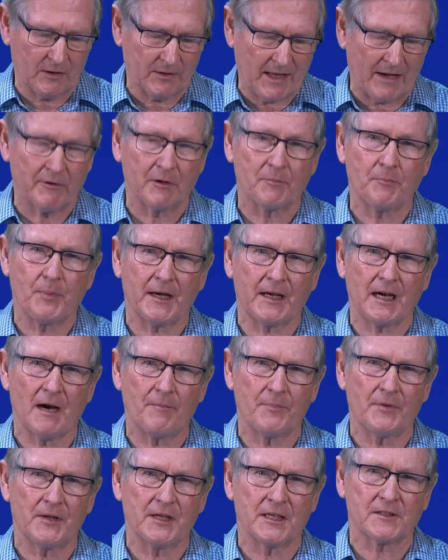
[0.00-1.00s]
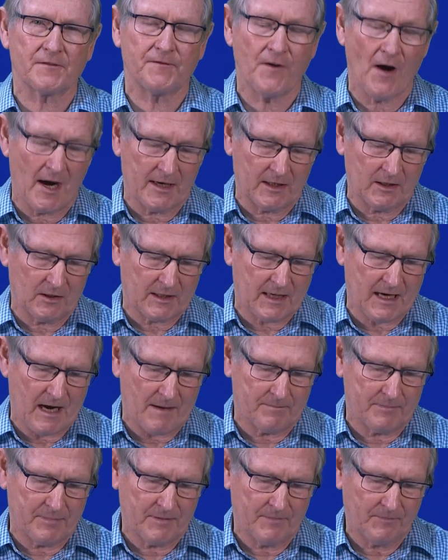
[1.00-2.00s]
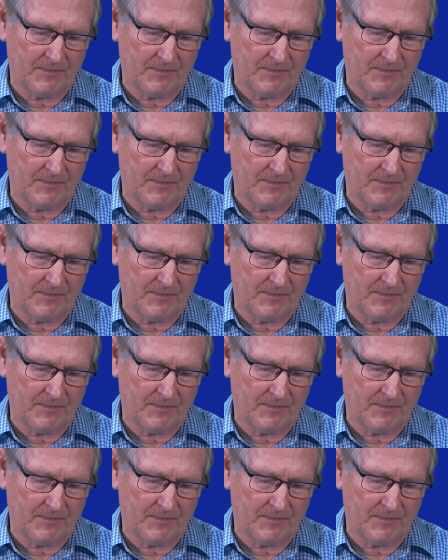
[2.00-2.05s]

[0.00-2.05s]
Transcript: they would pick up this final cup